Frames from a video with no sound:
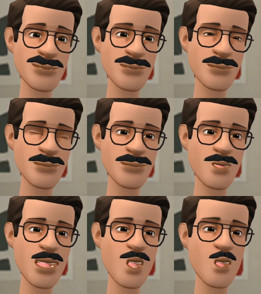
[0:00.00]
the
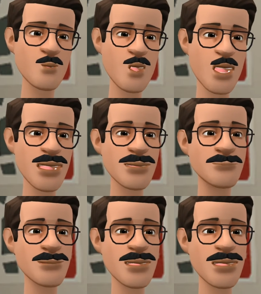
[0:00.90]
zeros on the
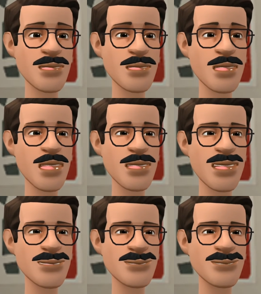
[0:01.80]
right of the decimal
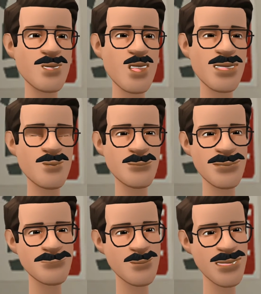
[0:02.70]
point
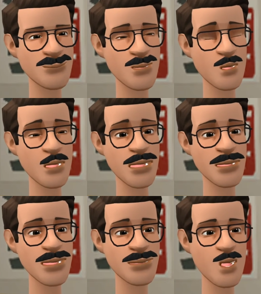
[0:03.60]
but to the left
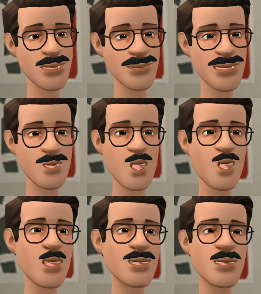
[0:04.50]
of the first
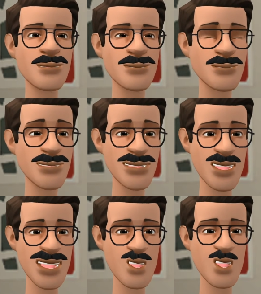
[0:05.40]
non-digit
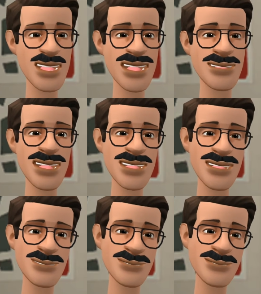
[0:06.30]
are not significant.
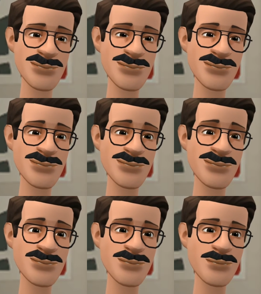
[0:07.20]

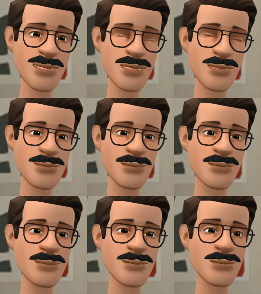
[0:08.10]
That is,
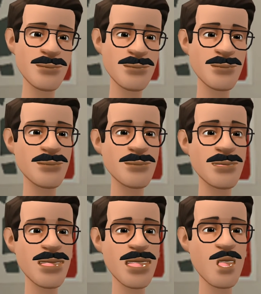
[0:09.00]
if you
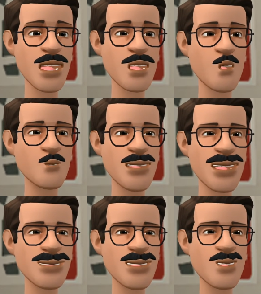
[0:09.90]
take the example
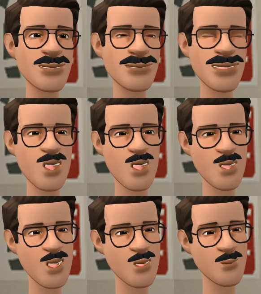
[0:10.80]

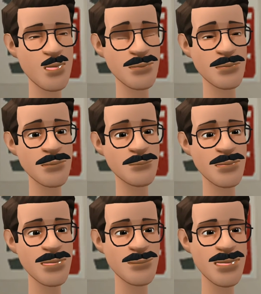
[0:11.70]

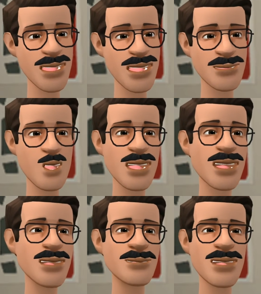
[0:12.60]
0.002308,